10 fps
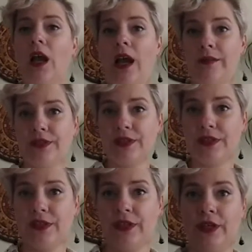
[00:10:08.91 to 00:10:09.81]
I'm just
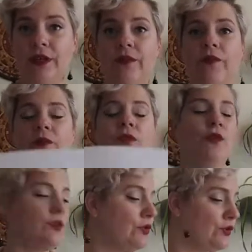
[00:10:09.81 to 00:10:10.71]
gonna
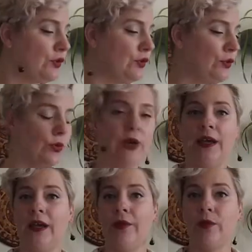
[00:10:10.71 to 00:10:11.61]
do
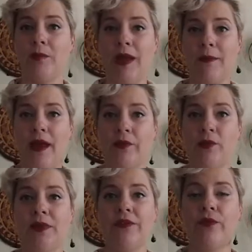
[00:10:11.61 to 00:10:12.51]
uh, my pattern
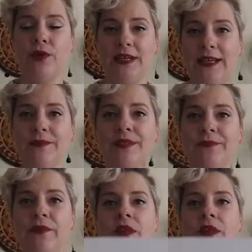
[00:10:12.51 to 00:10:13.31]
repeat it four times.